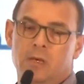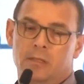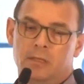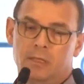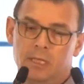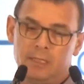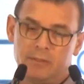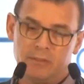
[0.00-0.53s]
the,
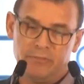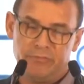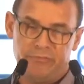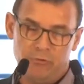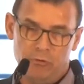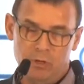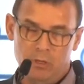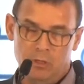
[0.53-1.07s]
the
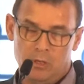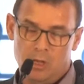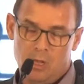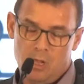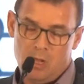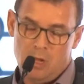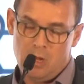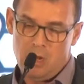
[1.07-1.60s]
full
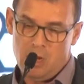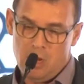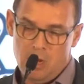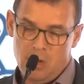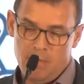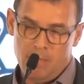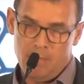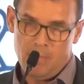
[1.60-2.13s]

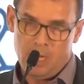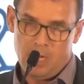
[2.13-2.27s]
um,